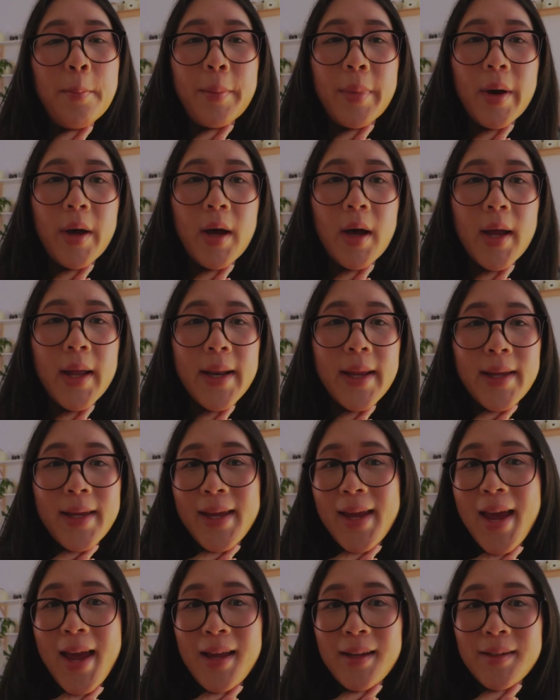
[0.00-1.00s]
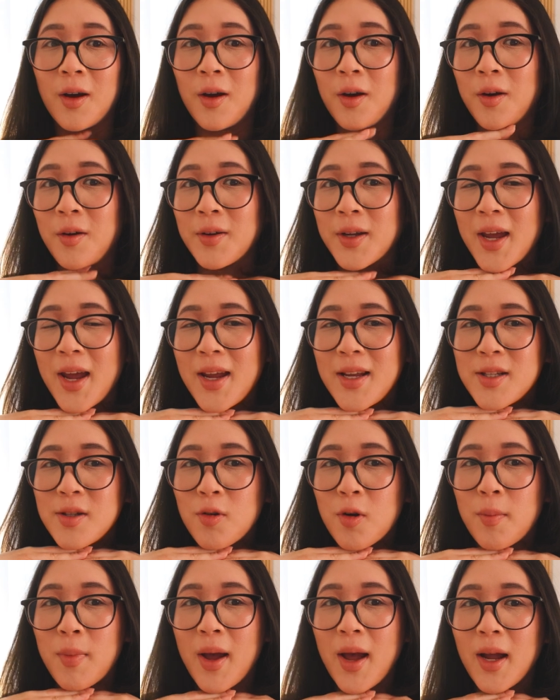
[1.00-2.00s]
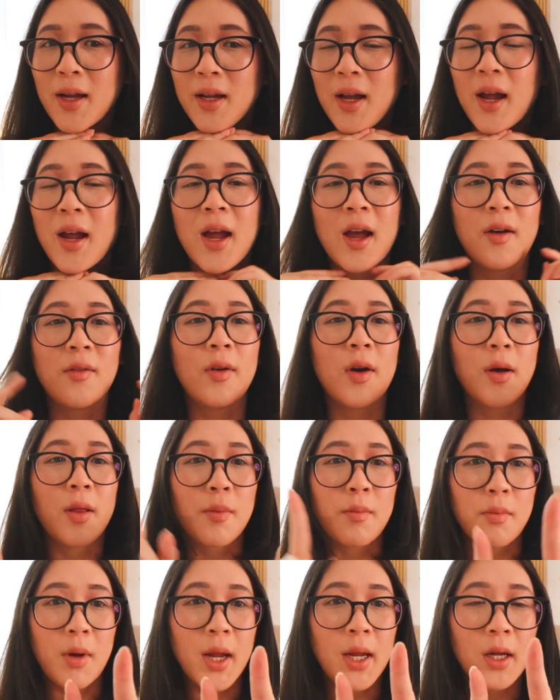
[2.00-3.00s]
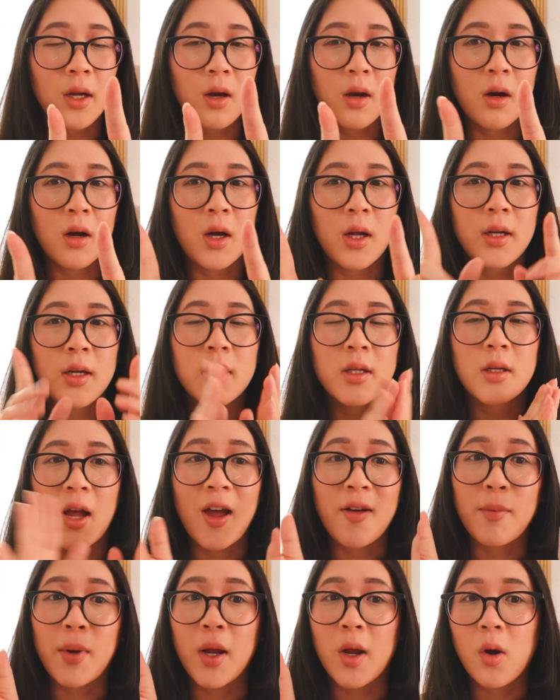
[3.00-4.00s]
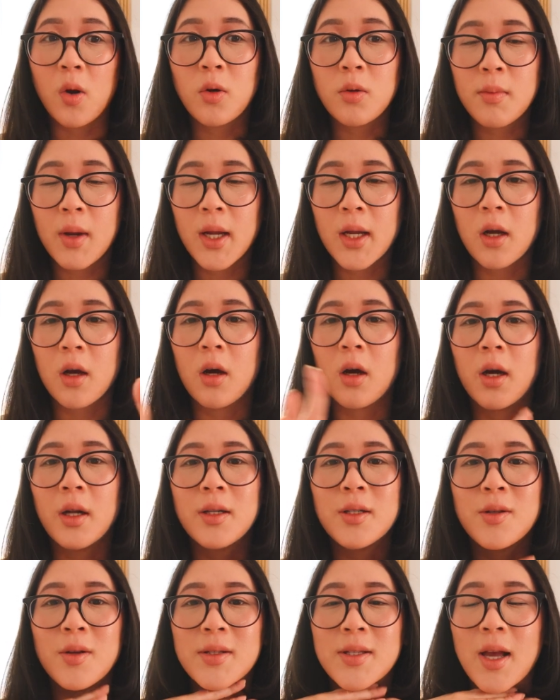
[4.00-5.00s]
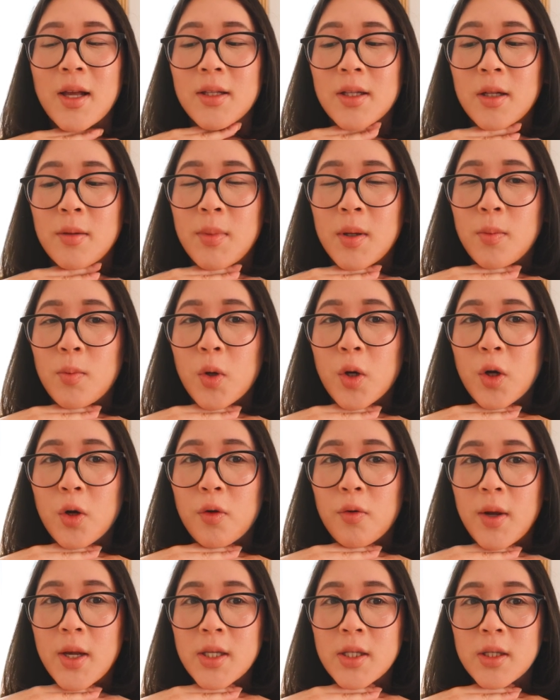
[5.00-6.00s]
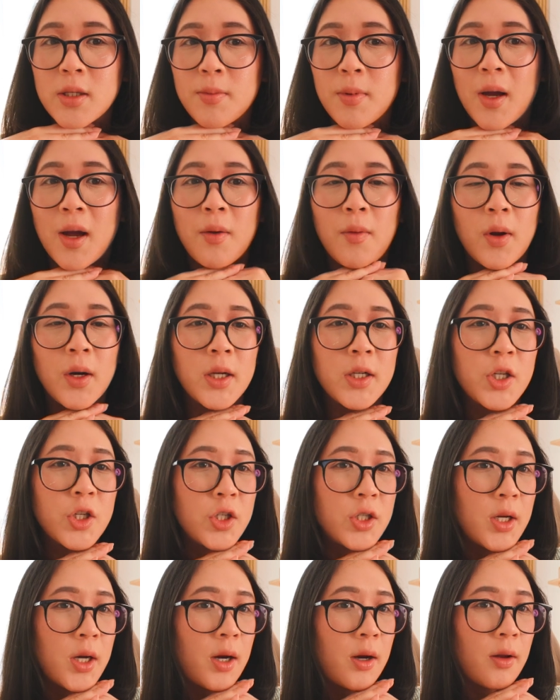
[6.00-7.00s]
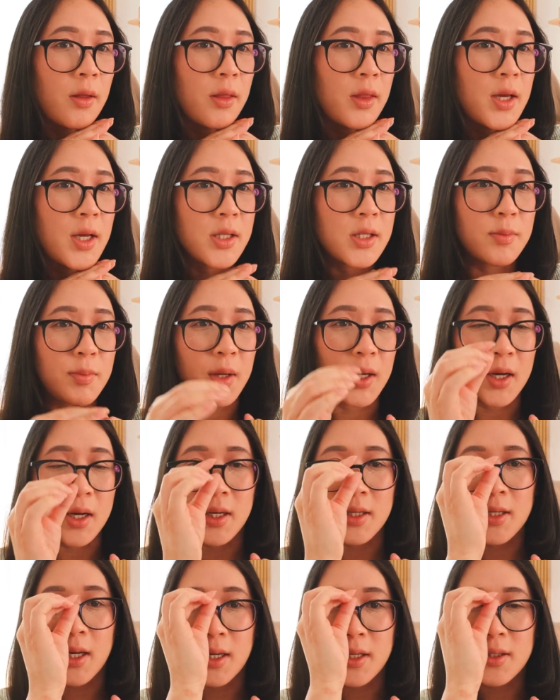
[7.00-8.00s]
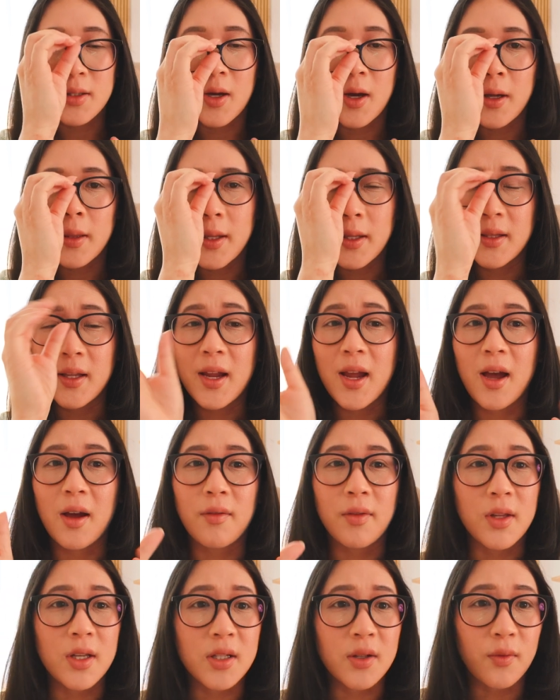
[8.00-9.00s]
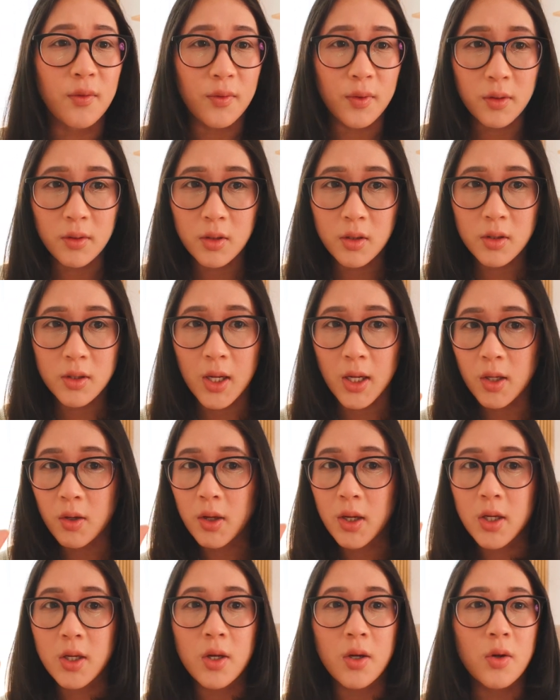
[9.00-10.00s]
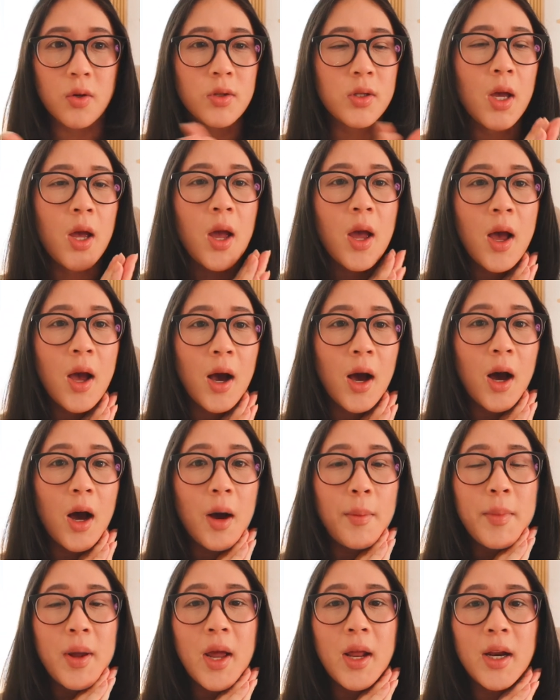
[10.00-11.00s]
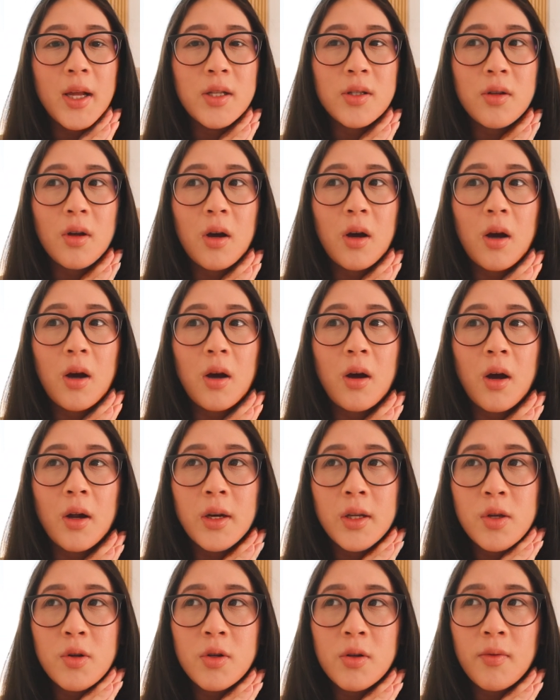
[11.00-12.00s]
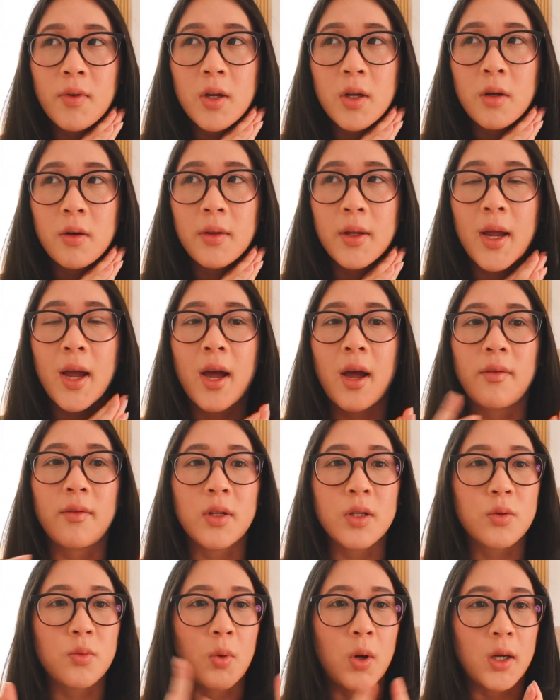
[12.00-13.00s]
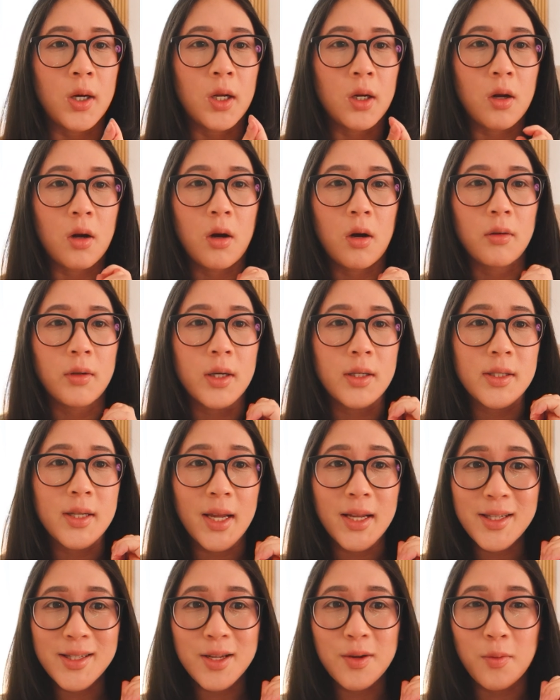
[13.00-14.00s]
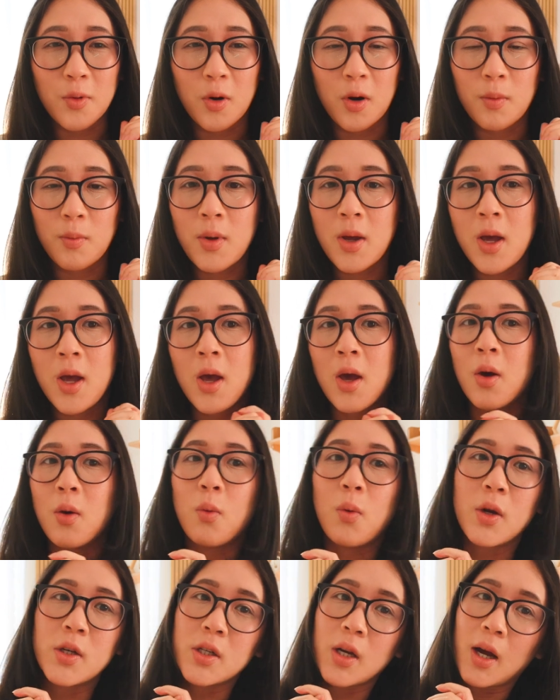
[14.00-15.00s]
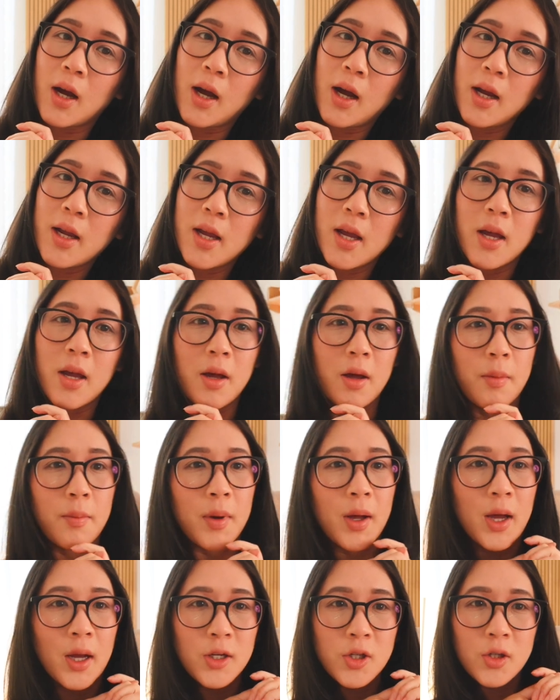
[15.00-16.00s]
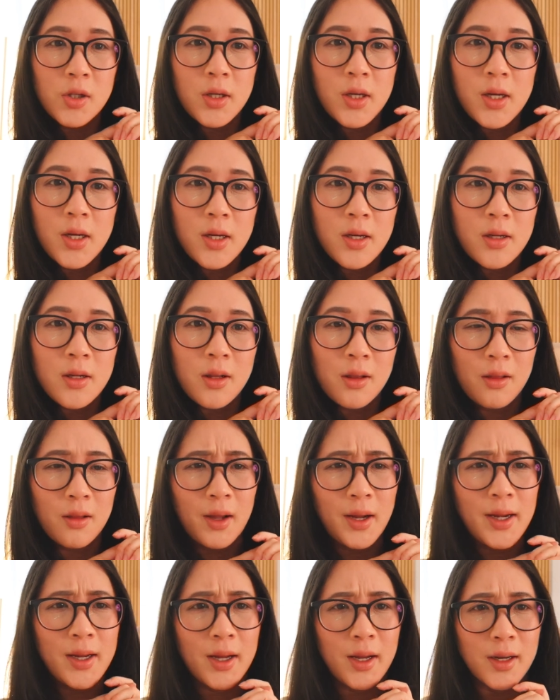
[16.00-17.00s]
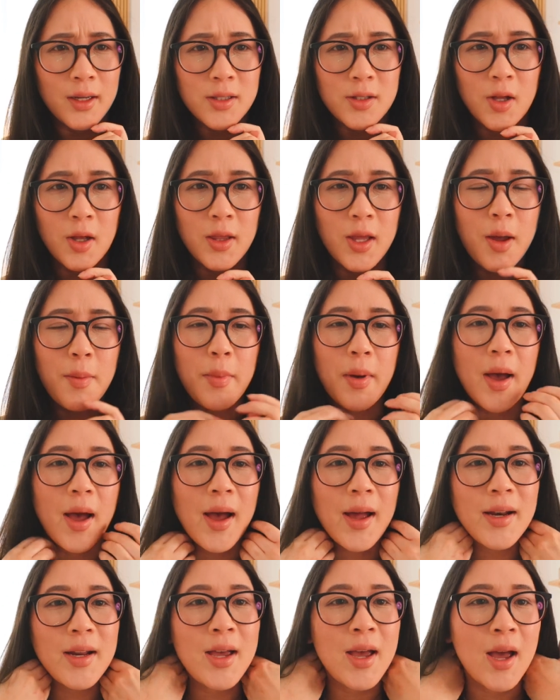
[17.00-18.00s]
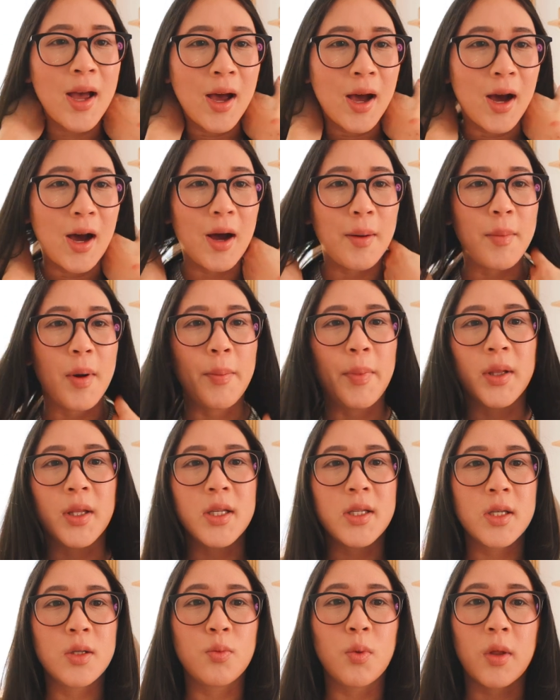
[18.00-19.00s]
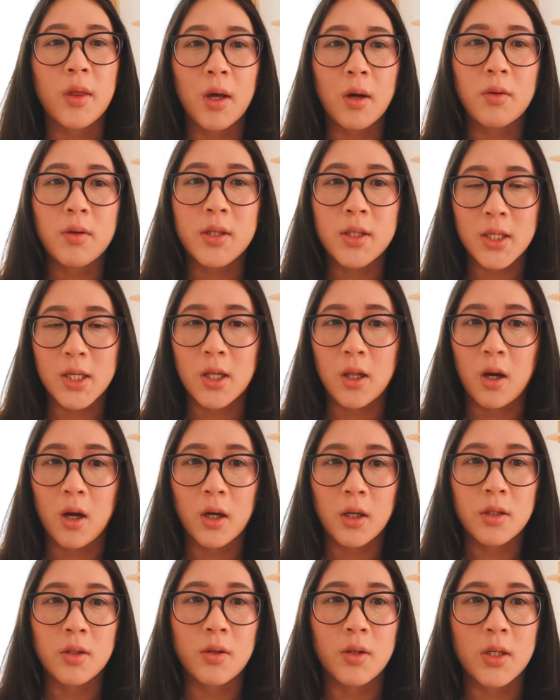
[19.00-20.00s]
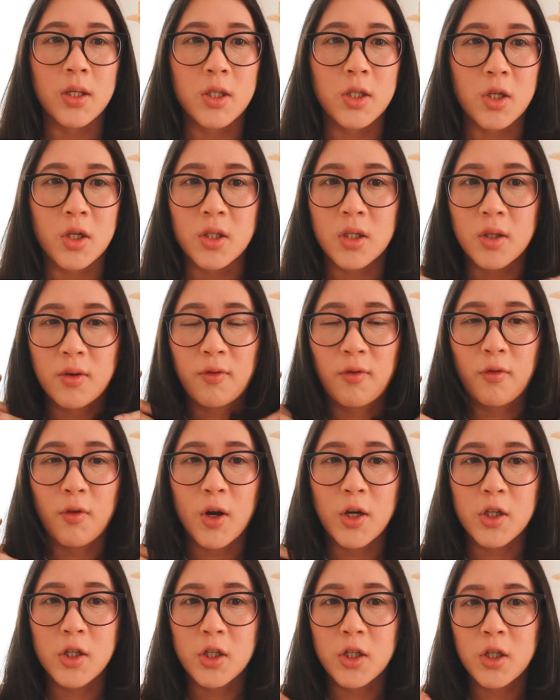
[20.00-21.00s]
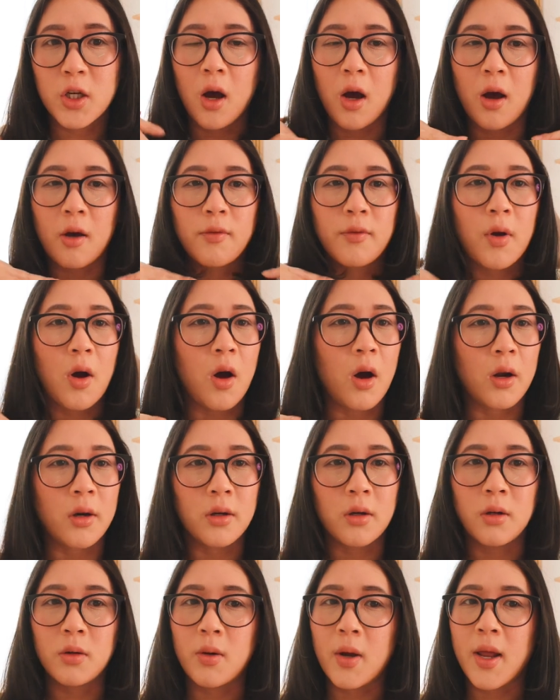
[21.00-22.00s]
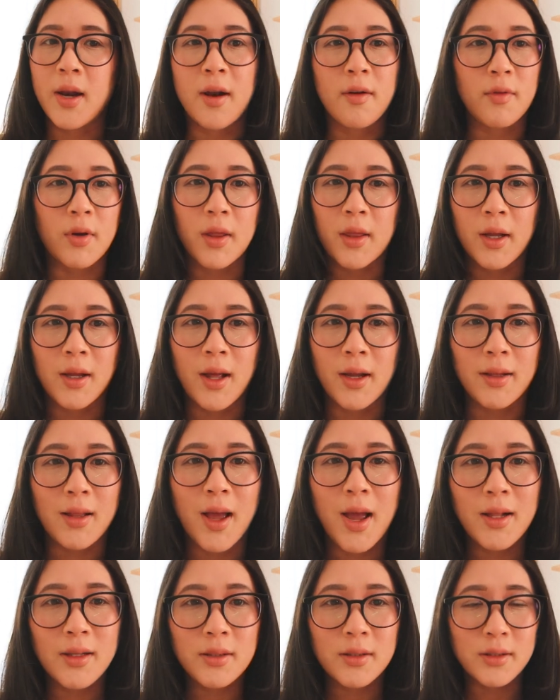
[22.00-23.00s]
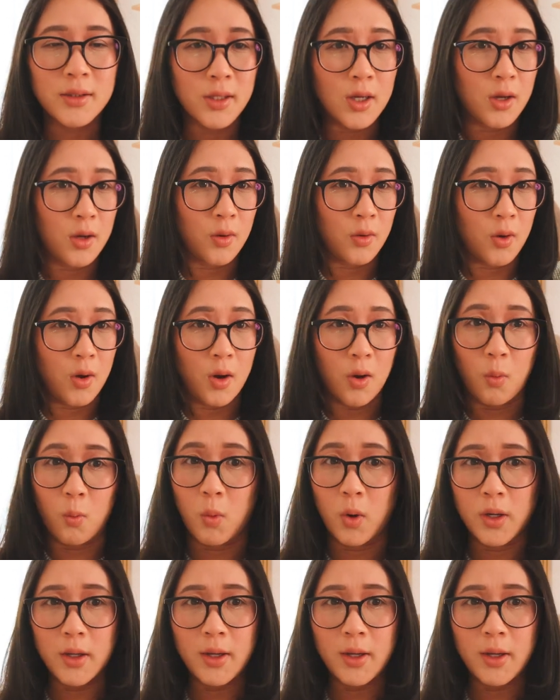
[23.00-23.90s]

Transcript: But yeah. Okay, so we're back. I have a mic on. I have my own mic on, so it sounds a little bit more crisp. I wanted to share this because I saw that they have these filters that you can use. And I saw on a YouTube video they have this one called Tasty Warm, which I am actually liking. It's not that bad. But this is without C-Log, so this is just fresh off auto and everything like that. So what